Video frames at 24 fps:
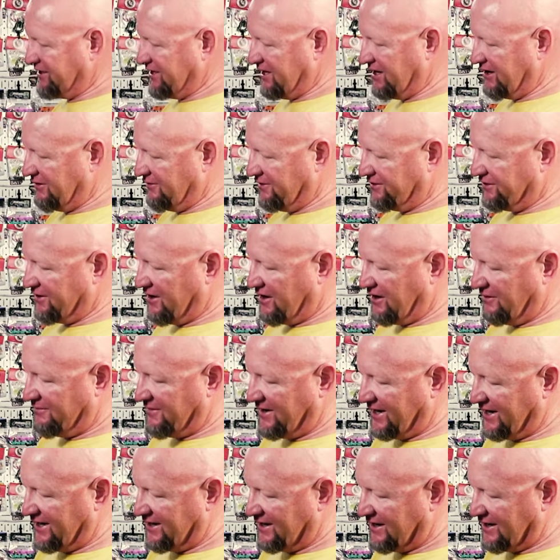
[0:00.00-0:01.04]
here with all
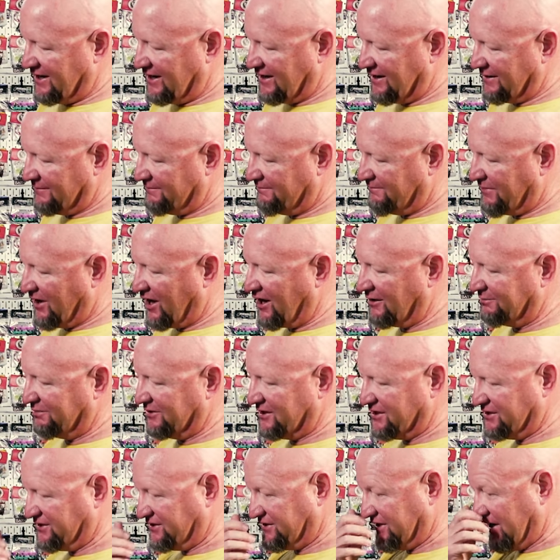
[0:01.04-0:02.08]
my
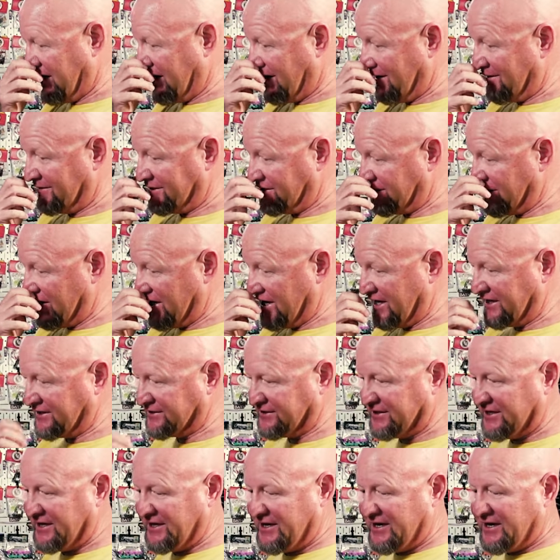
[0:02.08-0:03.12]
barbless
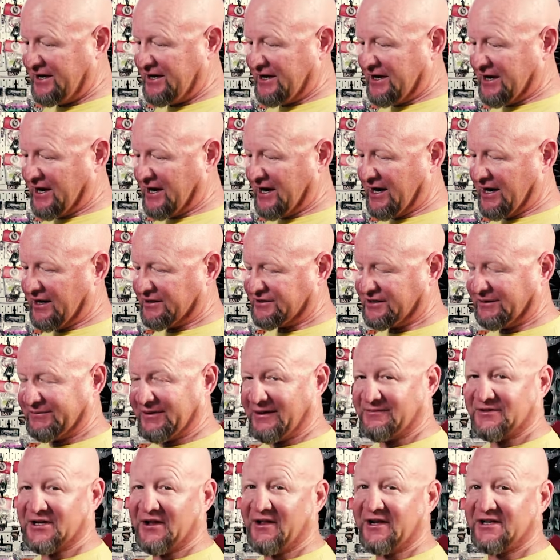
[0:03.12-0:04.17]
jigs.
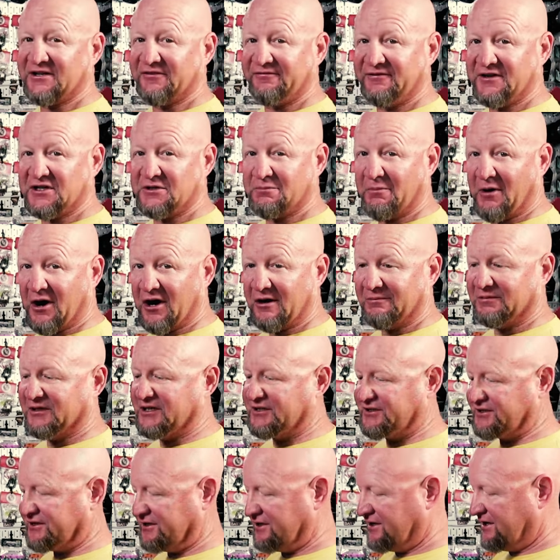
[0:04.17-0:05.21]
Sometimes I like to fish
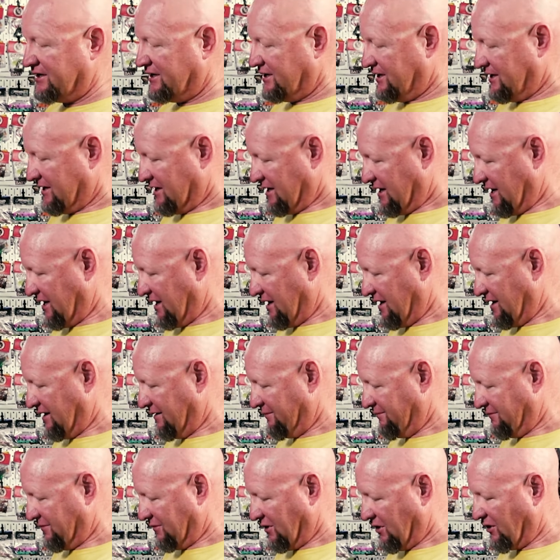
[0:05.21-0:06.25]
barbless.
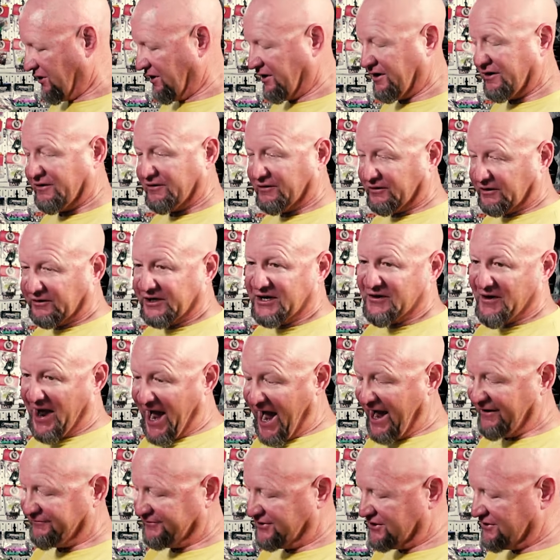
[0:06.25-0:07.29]
Or you
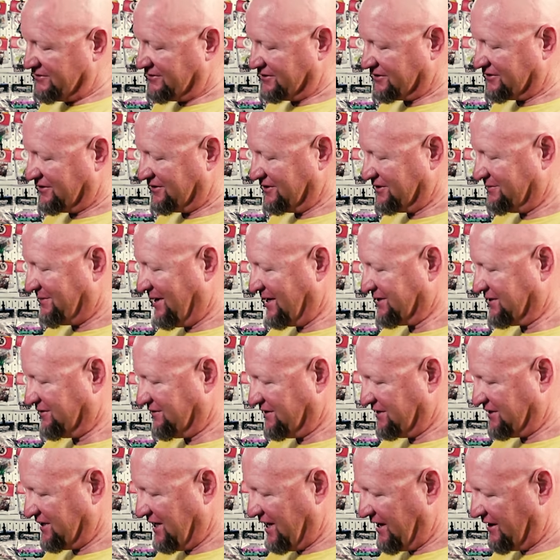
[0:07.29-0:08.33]
have to at certain spots in
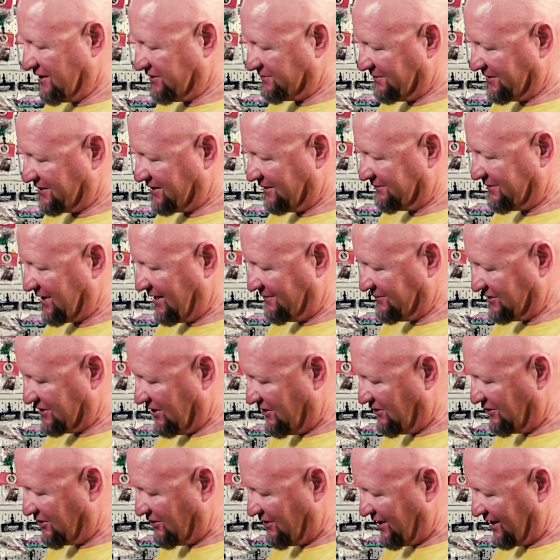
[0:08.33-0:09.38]
the Sierras, but sometimes
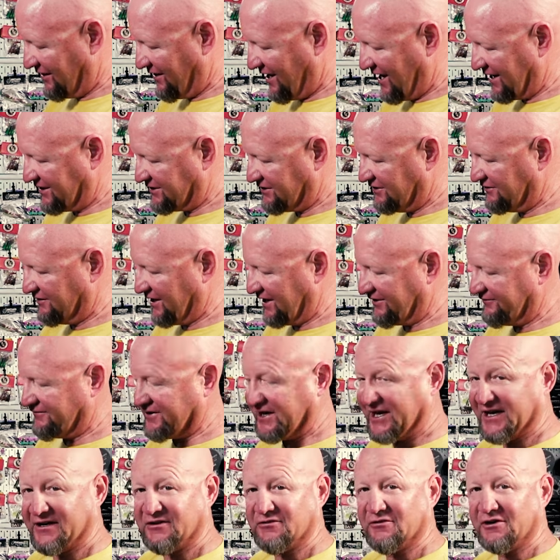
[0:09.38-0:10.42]
local I like to, like if we
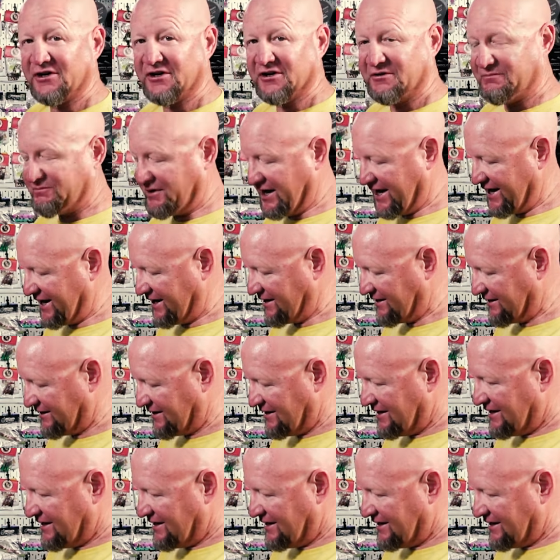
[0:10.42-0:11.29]
get into a good bite,